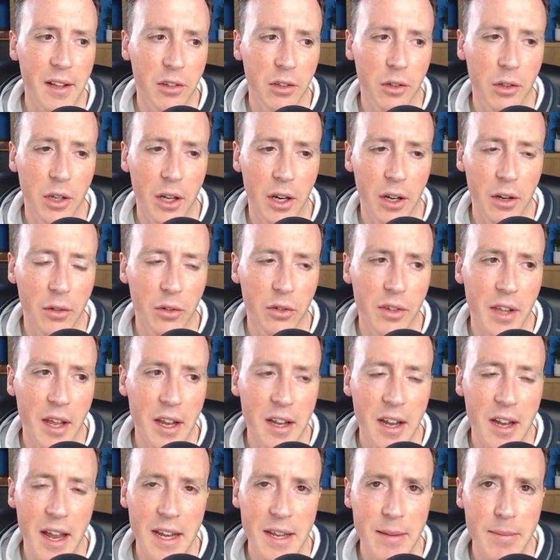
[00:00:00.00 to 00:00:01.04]
to kind of
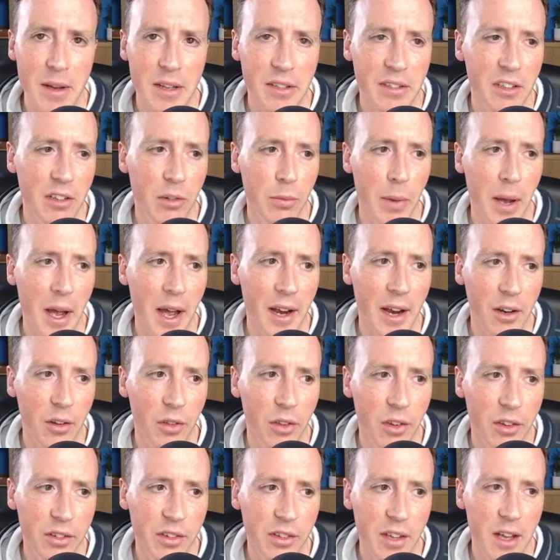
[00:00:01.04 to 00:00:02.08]
send any message back
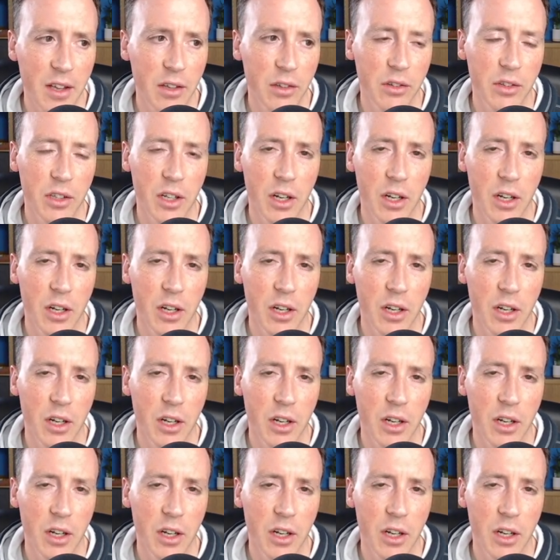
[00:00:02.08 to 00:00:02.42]
that says,